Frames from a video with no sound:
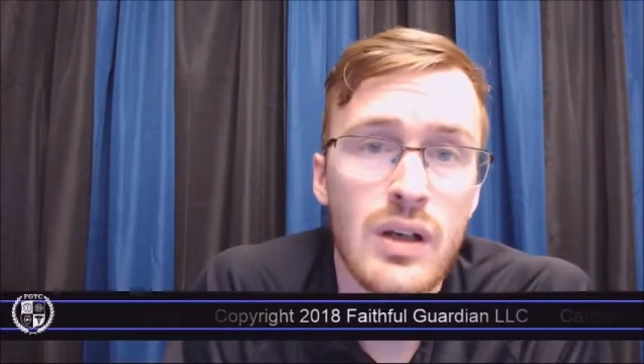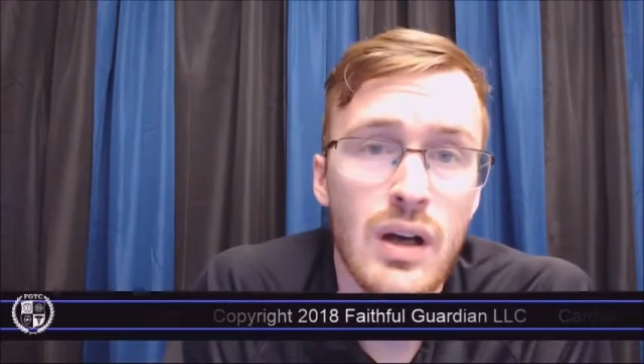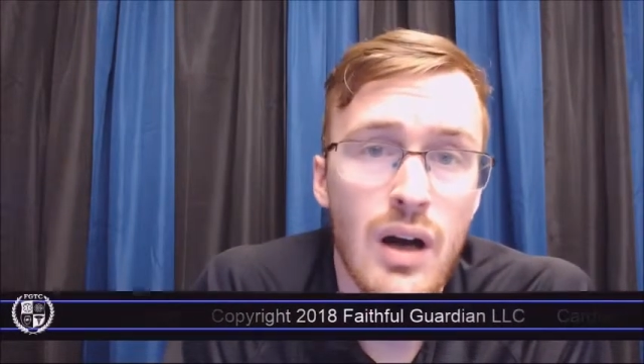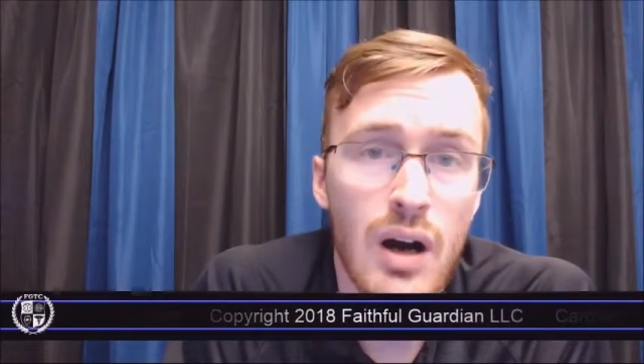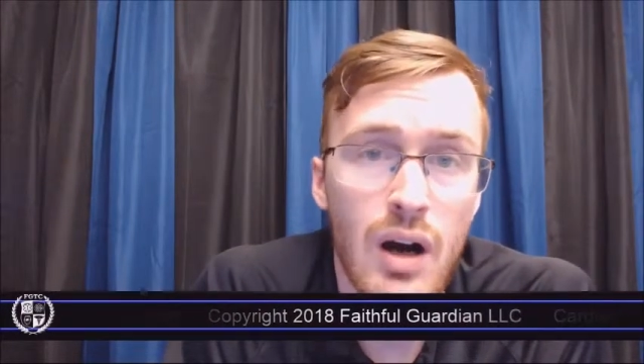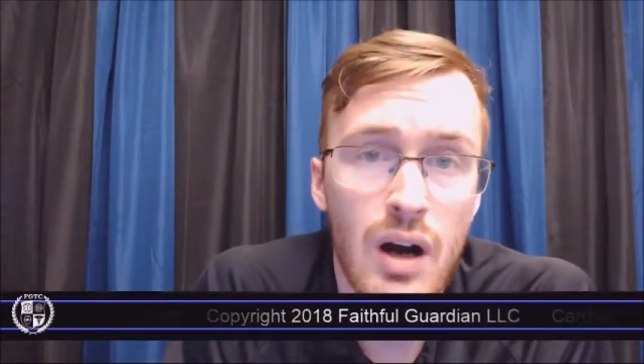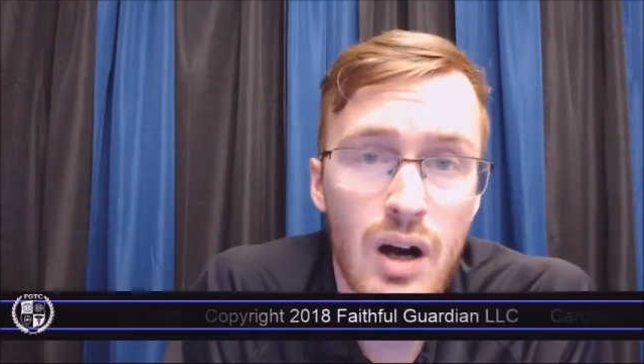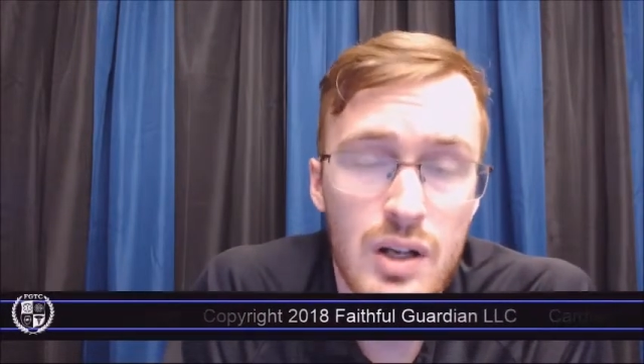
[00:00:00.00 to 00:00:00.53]

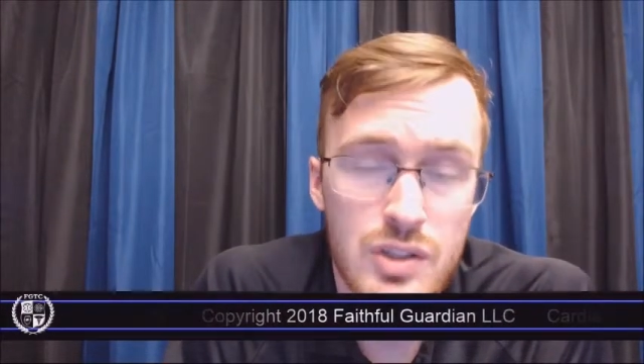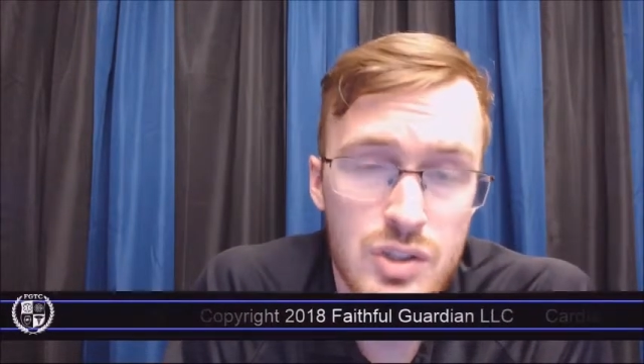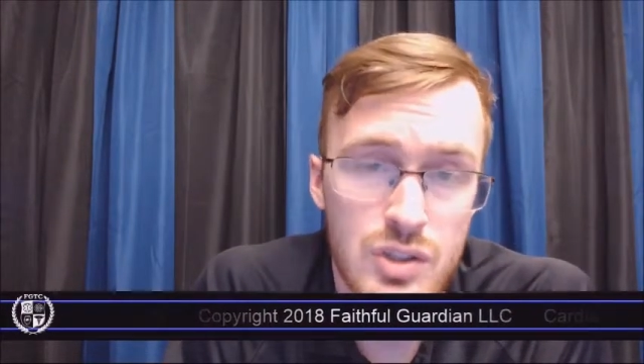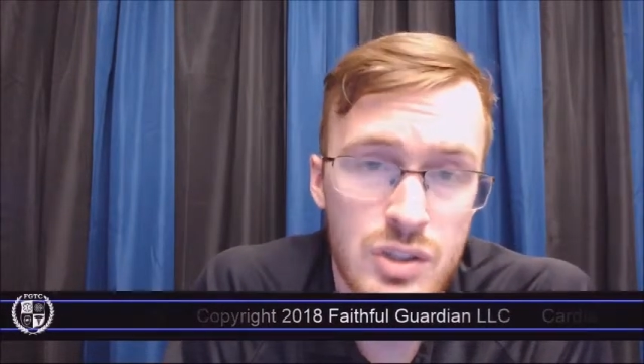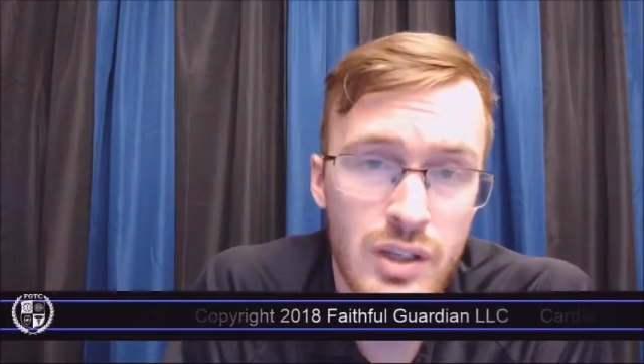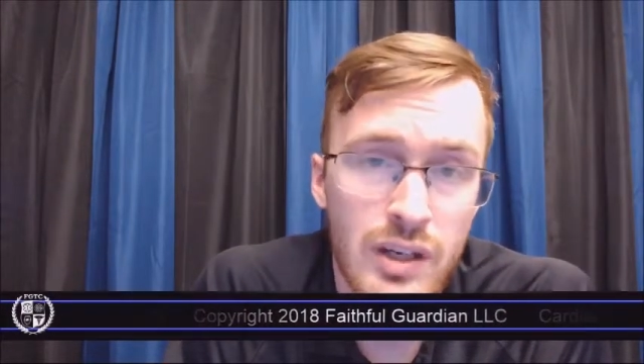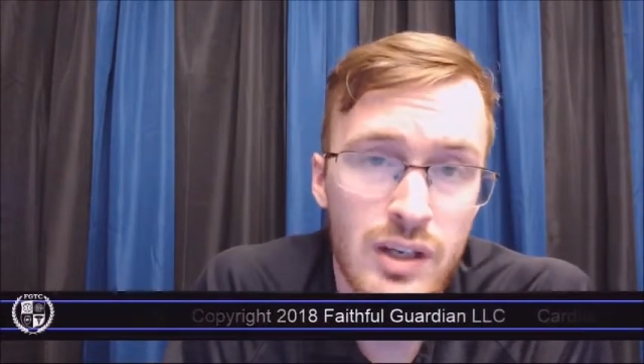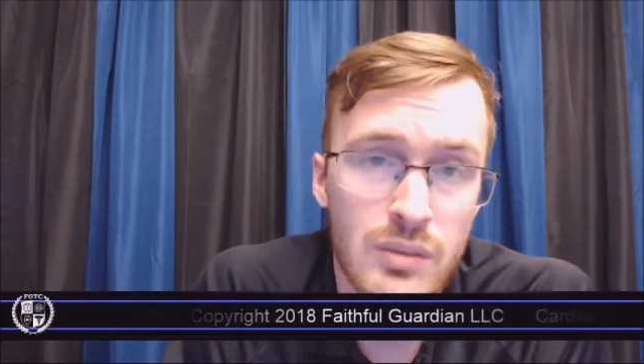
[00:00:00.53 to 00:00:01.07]

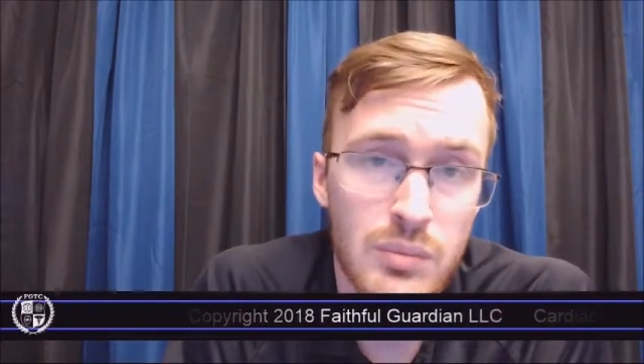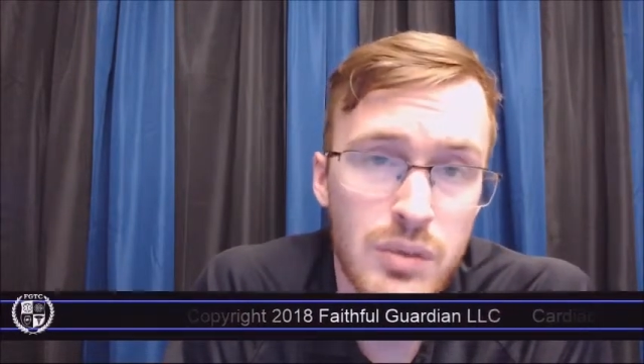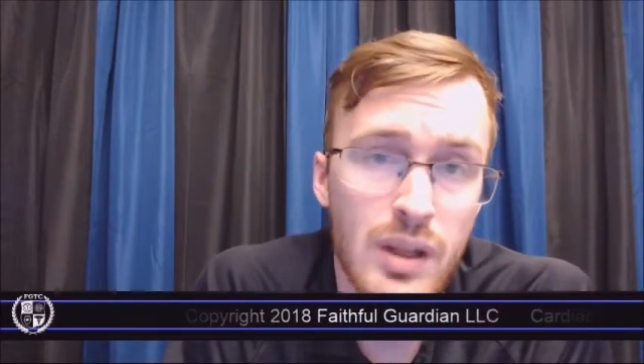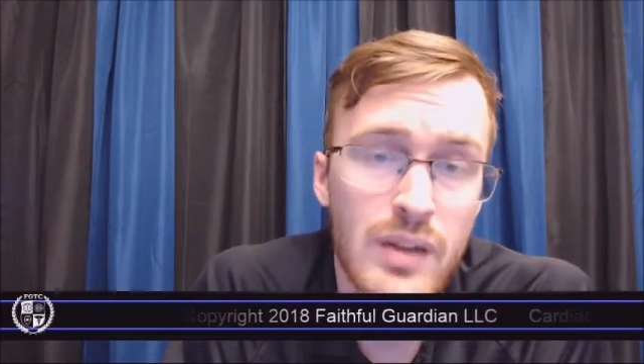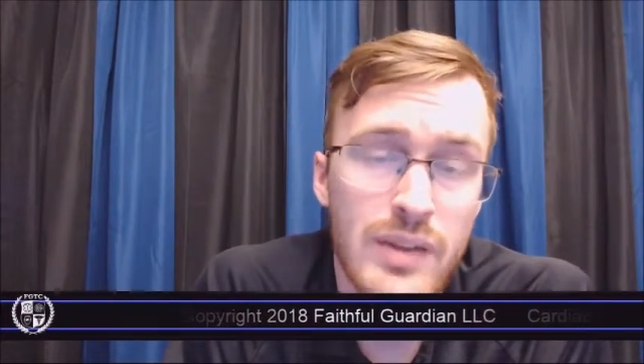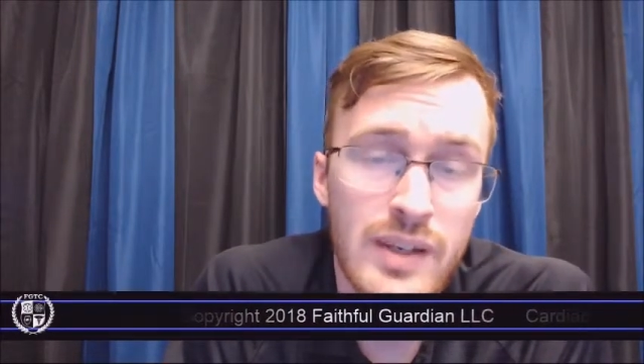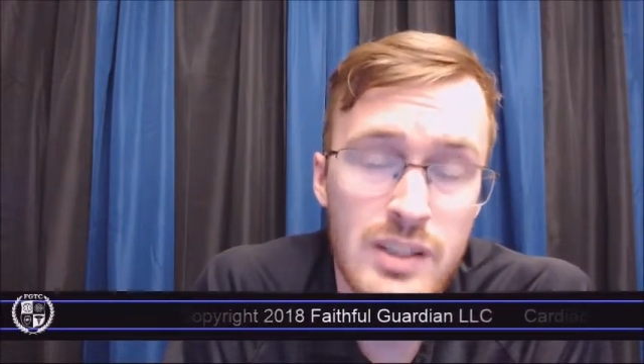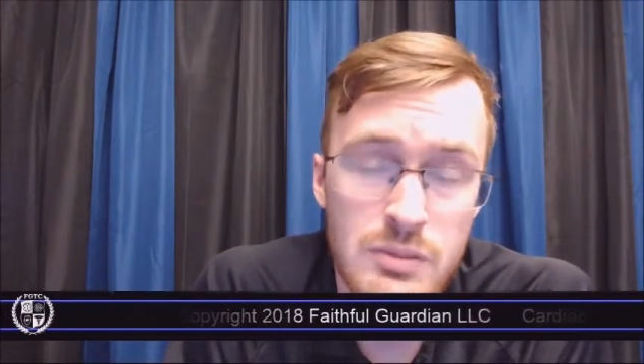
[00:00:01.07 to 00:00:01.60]
oxygenated blood
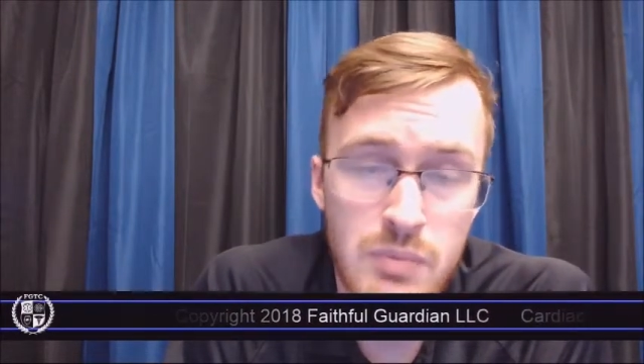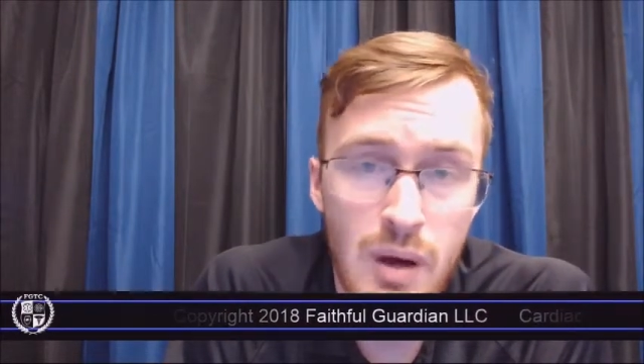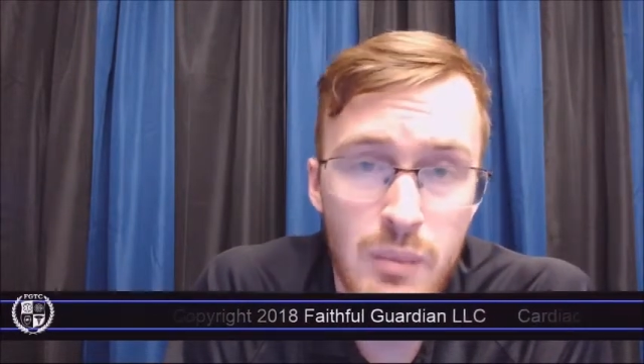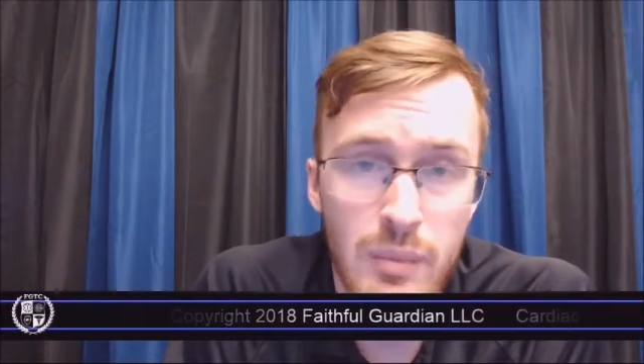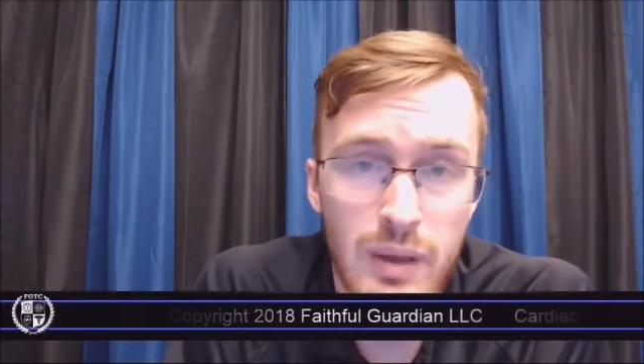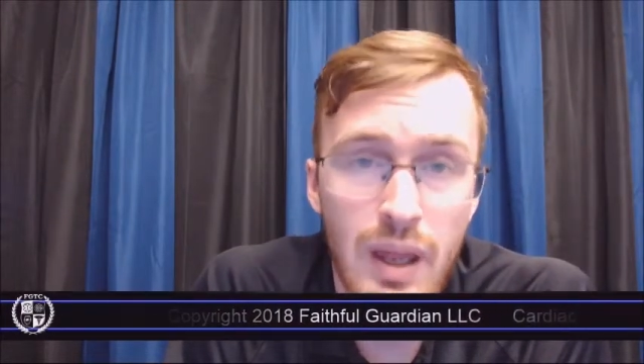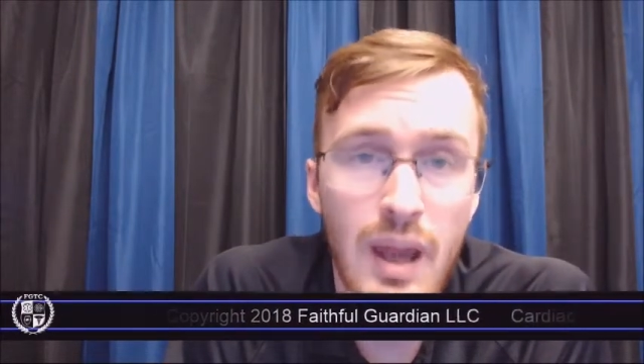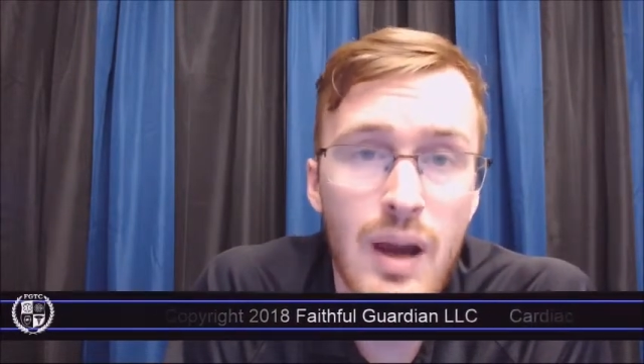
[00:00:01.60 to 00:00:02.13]
that it's
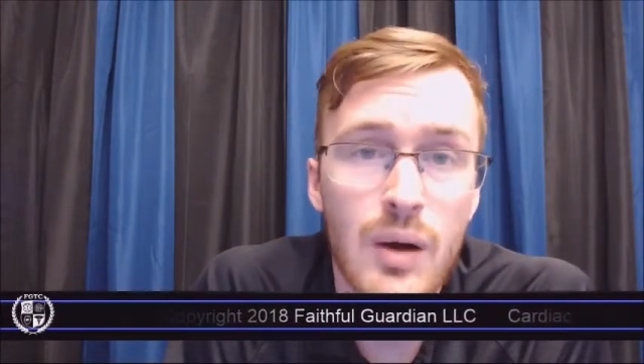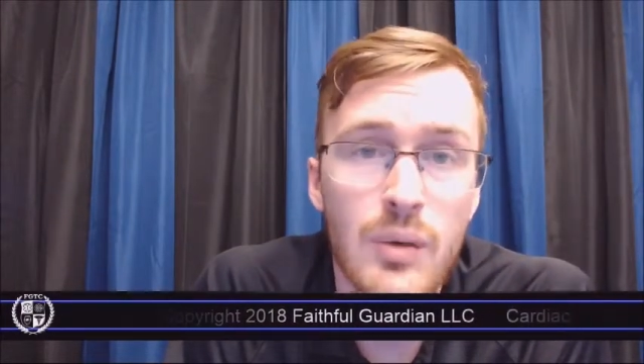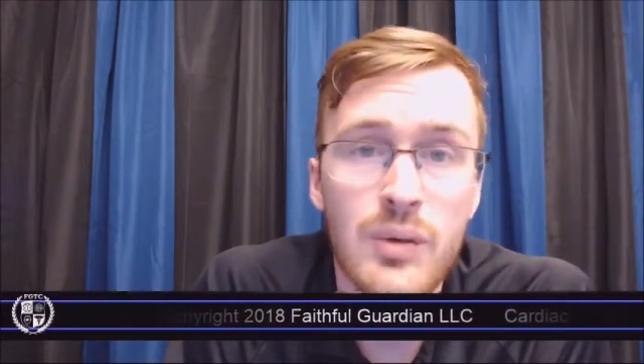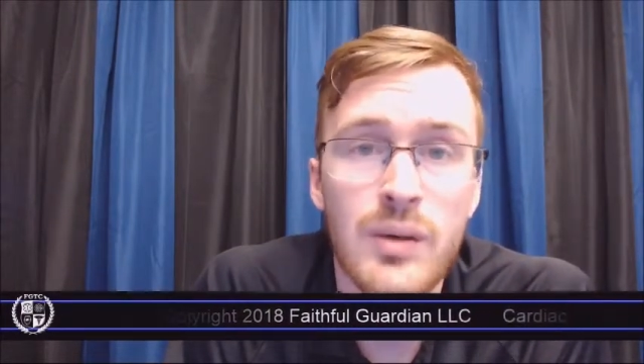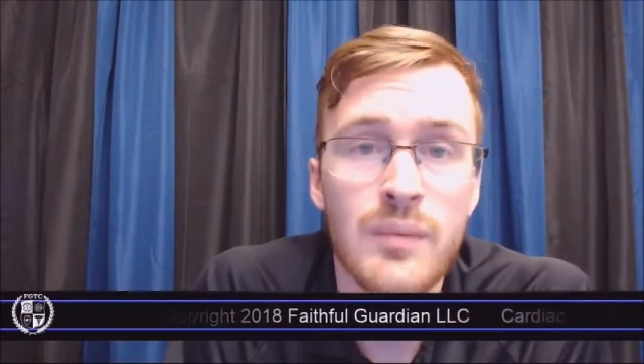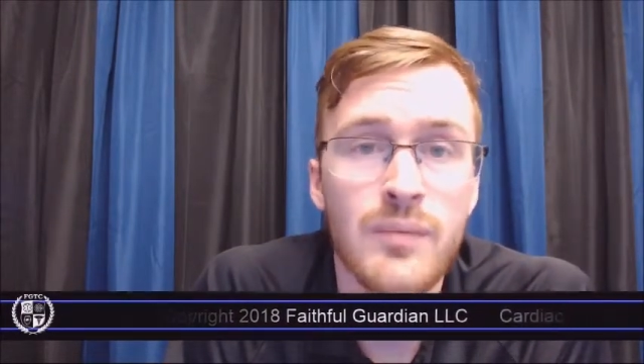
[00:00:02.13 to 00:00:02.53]
pumping out.